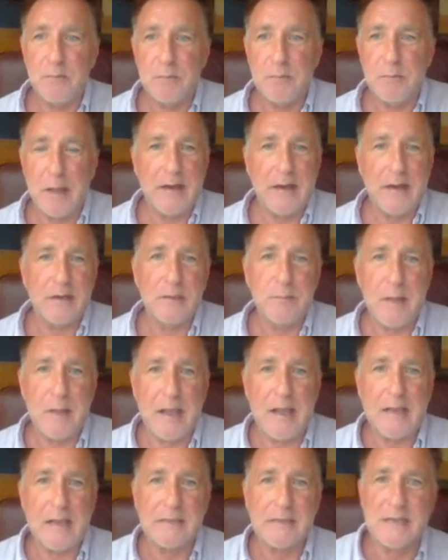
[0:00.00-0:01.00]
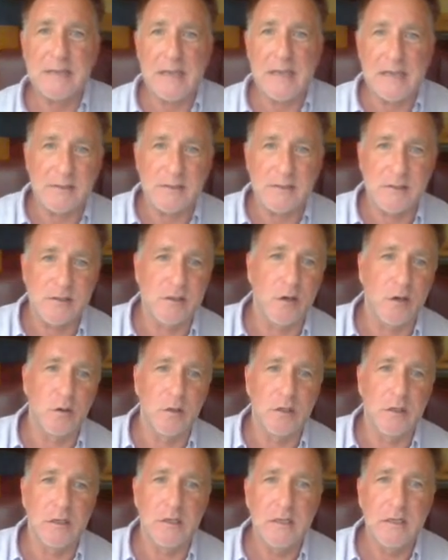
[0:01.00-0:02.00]
battery packs and
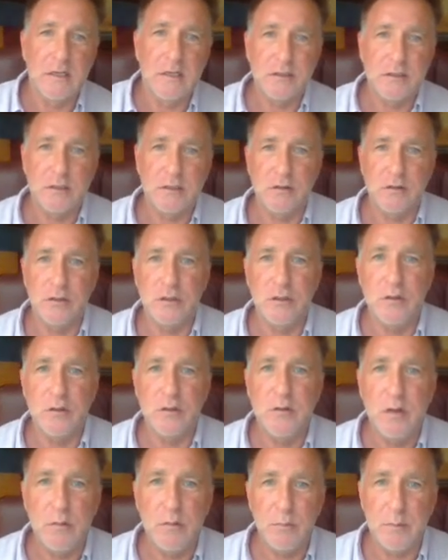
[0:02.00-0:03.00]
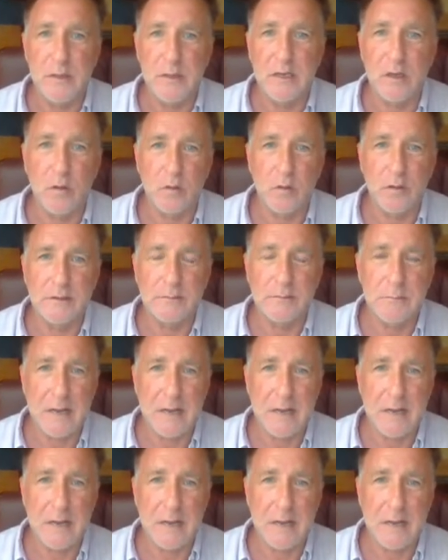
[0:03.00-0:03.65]
solar to do Bitcoin